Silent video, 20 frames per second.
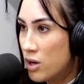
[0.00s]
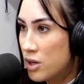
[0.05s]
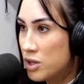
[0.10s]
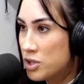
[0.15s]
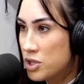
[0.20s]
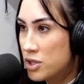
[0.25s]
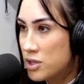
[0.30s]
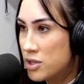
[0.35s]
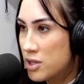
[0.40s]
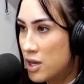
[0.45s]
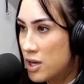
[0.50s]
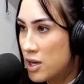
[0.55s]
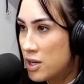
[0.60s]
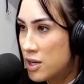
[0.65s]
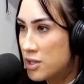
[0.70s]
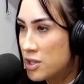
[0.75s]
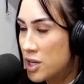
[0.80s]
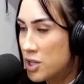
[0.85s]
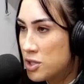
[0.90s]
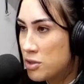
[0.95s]
She's gonna
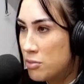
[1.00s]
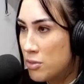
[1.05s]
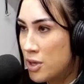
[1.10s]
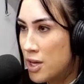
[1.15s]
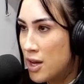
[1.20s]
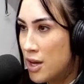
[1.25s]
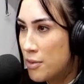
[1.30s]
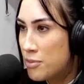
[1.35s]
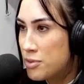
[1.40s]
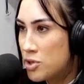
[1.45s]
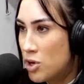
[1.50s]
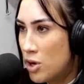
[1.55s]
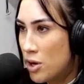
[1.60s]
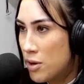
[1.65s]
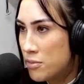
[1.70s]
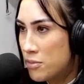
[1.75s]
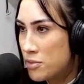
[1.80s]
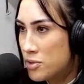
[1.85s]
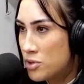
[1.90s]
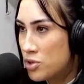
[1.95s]
touch me up, so
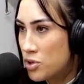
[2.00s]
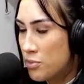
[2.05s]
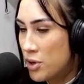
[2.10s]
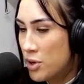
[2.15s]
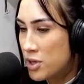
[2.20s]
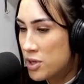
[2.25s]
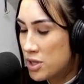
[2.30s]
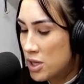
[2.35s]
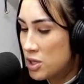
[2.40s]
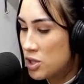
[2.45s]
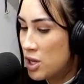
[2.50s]
I'm super excited.